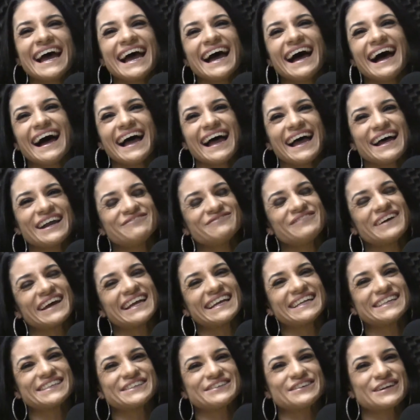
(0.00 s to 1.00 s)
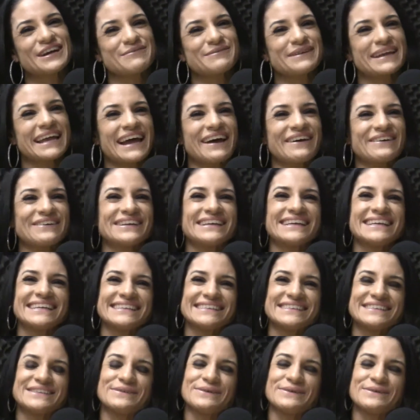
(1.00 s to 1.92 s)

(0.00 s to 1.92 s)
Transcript: Um, and my Instagram account is